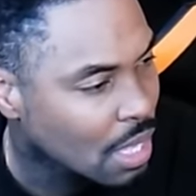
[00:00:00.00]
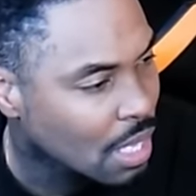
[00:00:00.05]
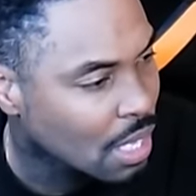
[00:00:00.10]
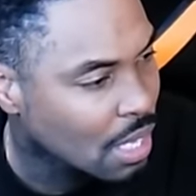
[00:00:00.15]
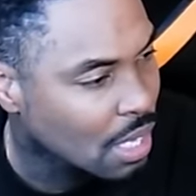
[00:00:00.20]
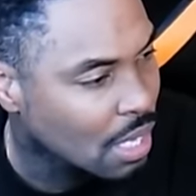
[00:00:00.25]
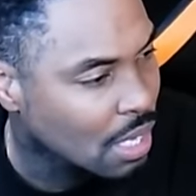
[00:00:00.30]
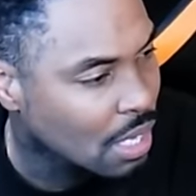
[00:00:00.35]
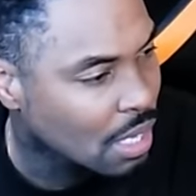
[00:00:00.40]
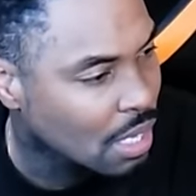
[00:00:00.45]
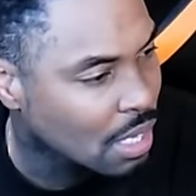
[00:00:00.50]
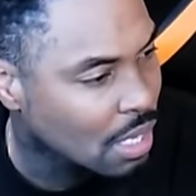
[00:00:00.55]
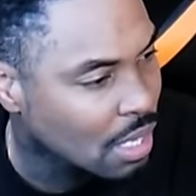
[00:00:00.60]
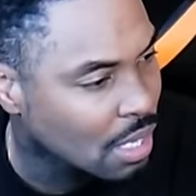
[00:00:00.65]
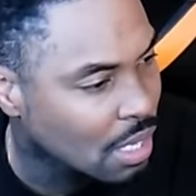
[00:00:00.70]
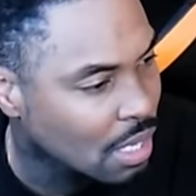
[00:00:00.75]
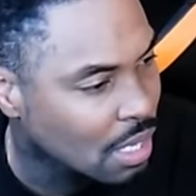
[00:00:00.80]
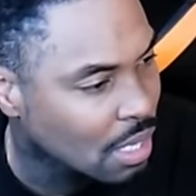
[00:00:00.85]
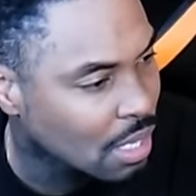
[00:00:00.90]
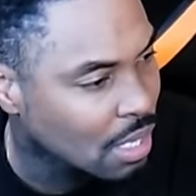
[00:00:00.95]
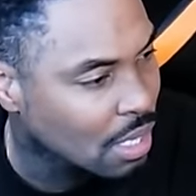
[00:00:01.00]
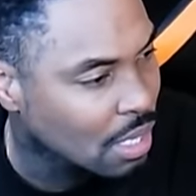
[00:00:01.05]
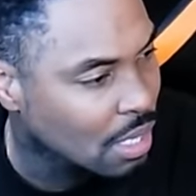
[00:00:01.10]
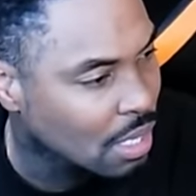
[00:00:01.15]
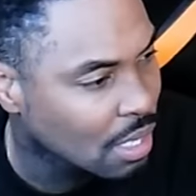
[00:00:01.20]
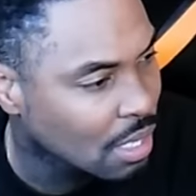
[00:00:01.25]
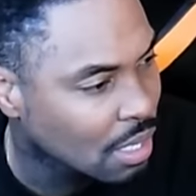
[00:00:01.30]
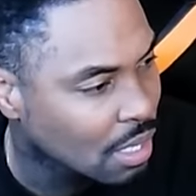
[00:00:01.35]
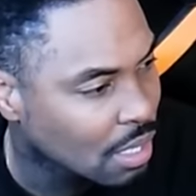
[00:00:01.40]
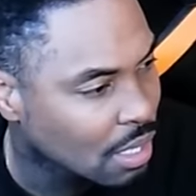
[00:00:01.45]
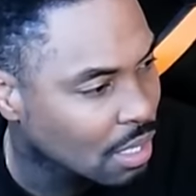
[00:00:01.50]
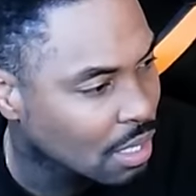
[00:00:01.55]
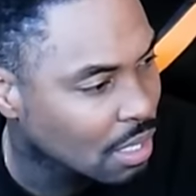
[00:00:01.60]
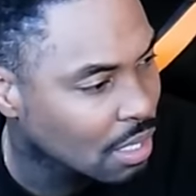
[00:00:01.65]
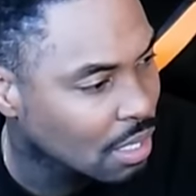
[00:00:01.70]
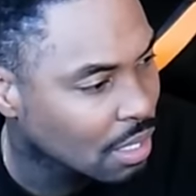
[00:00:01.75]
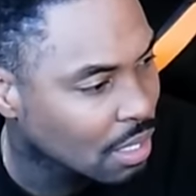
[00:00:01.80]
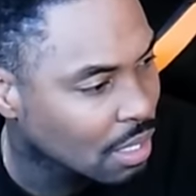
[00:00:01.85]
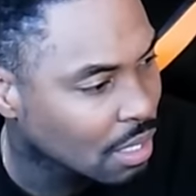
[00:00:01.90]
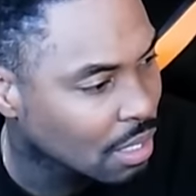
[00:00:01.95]

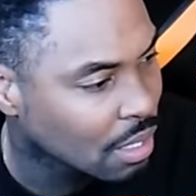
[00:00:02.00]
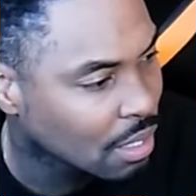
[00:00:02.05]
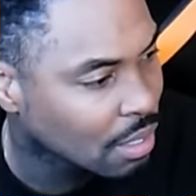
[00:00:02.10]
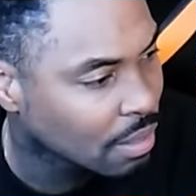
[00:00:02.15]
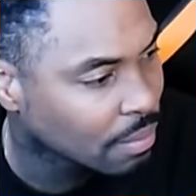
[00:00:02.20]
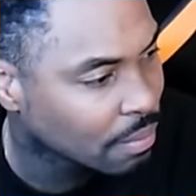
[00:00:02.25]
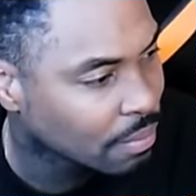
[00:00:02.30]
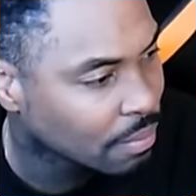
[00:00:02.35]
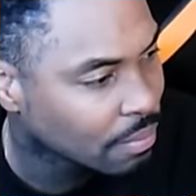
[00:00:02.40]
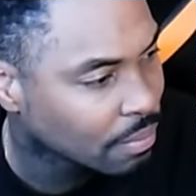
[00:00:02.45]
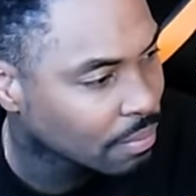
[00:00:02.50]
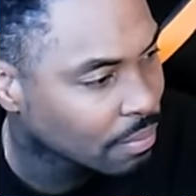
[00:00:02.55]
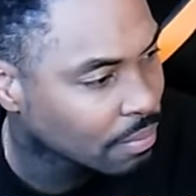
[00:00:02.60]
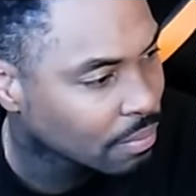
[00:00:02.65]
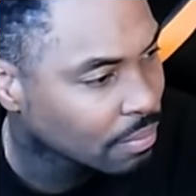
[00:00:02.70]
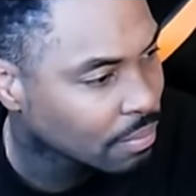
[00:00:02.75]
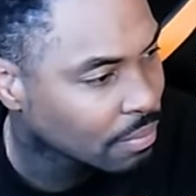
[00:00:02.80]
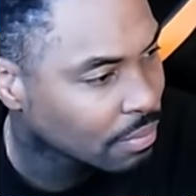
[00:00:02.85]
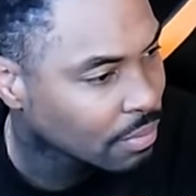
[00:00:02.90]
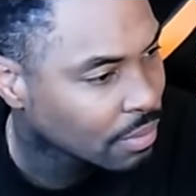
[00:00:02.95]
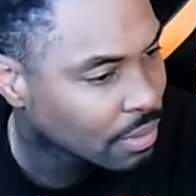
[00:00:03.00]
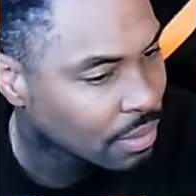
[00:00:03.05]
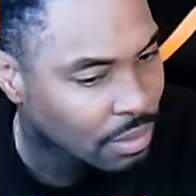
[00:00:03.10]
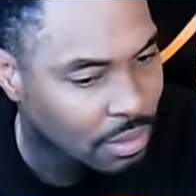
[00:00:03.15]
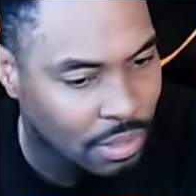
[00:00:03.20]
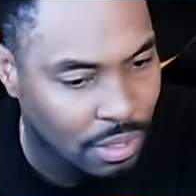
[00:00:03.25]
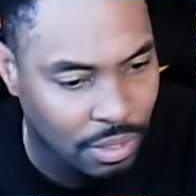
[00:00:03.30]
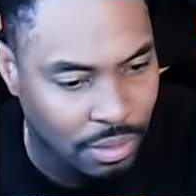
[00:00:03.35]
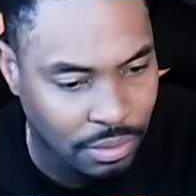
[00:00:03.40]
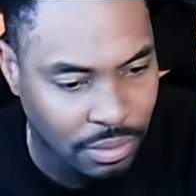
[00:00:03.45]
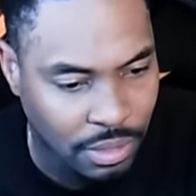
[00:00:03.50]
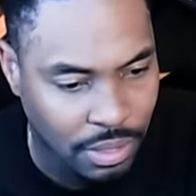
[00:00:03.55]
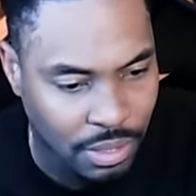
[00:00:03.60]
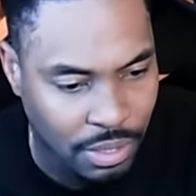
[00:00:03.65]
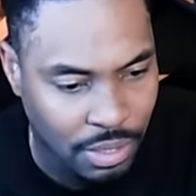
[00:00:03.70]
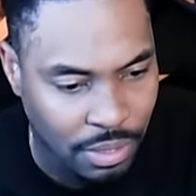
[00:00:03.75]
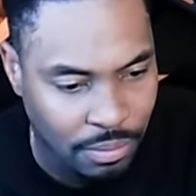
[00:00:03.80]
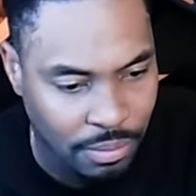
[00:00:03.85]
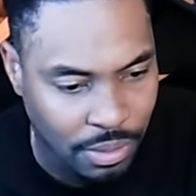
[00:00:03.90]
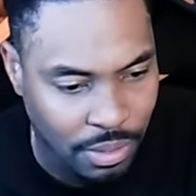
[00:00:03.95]
Um. oh yeah,
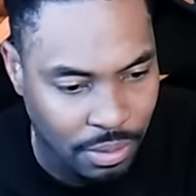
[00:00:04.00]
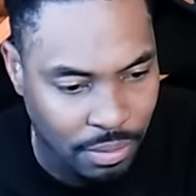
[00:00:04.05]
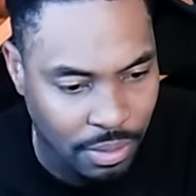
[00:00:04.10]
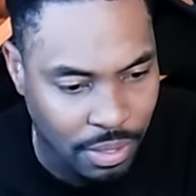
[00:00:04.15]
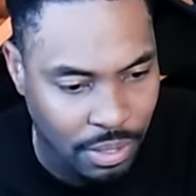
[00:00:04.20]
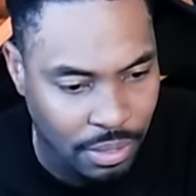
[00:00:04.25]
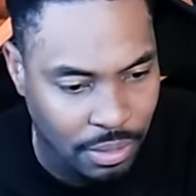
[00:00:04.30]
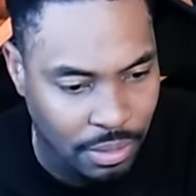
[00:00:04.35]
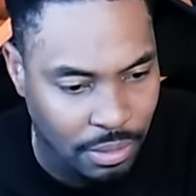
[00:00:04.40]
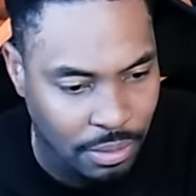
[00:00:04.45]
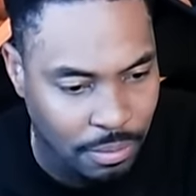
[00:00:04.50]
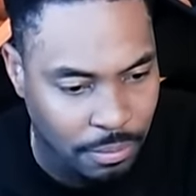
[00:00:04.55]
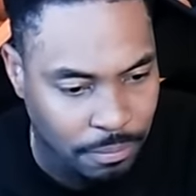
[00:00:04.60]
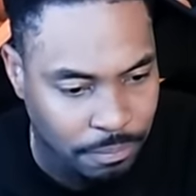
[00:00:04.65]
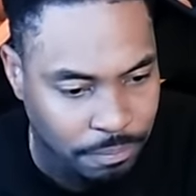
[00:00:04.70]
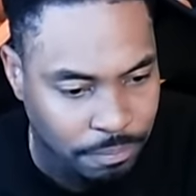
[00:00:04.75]
here we go right here.